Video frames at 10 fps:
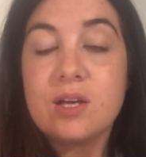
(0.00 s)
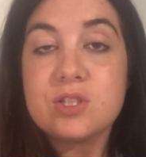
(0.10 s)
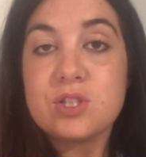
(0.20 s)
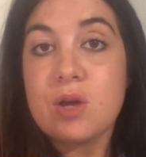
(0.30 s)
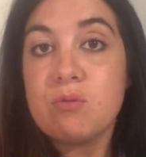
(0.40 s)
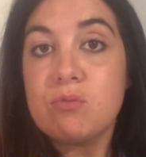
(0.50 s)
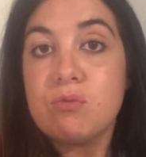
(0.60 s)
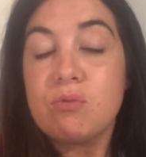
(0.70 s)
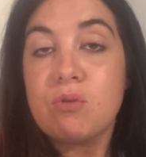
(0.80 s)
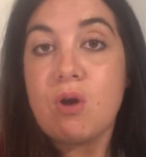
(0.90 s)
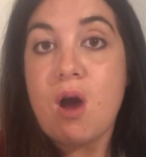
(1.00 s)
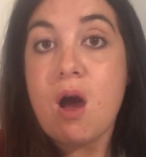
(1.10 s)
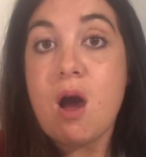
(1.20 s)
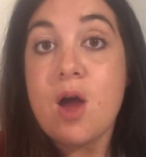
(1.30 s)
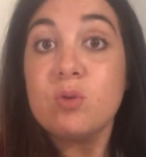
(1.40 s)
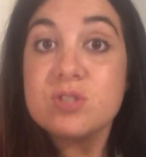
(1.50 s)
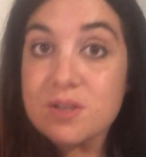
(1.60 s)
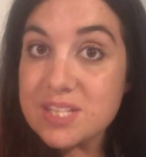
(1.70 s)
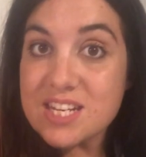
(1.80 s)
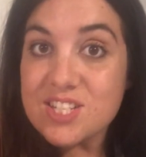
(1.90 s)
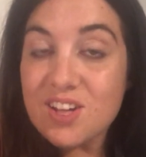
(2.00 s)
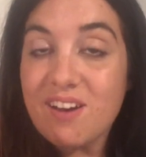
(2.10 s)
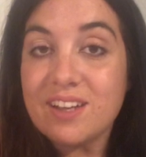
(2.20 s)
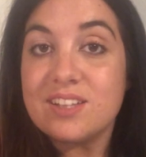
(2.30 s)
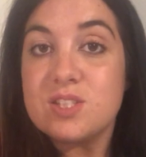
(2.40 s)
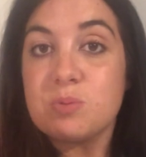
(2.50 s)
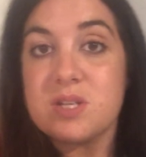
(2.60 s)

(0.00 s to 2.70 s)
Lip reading: So I also teach science,